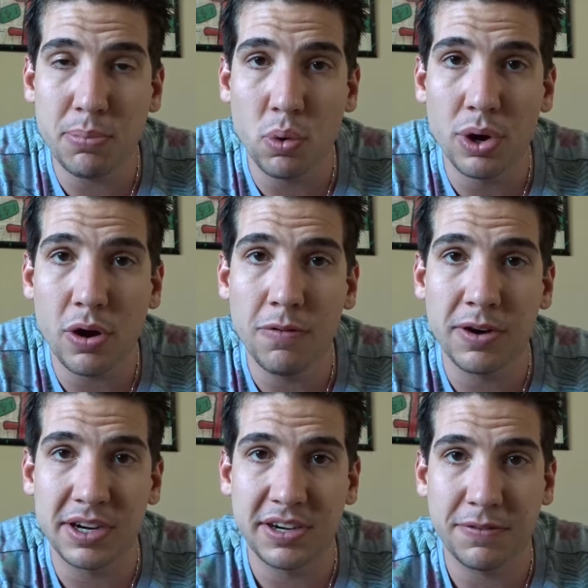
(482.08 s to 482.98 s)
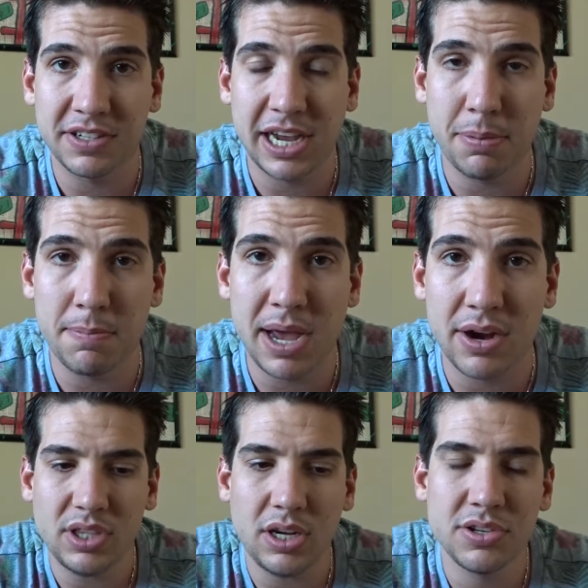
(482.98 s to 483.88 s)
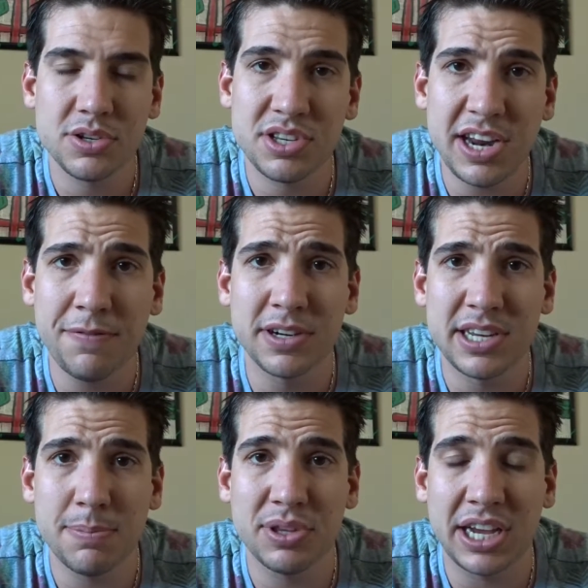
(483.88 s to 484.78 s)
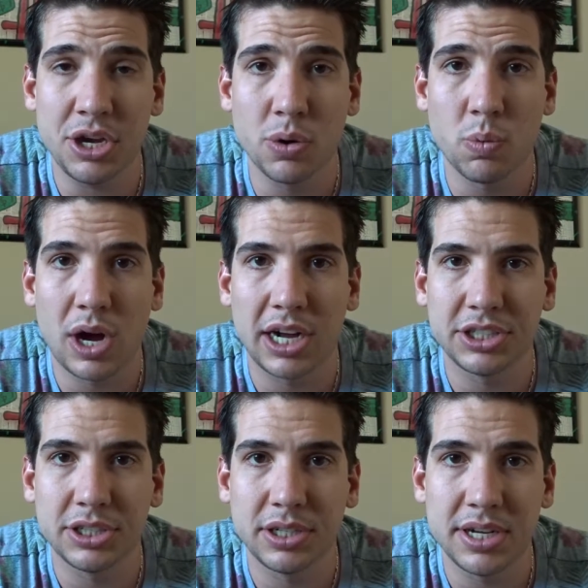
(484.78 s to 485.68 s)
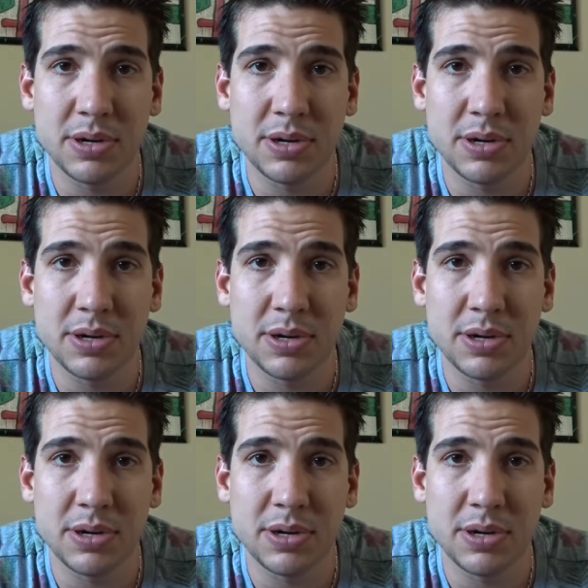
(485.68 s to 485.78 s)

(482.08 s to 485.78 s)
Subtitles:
poured over a different type of metal. So say for example that your watch,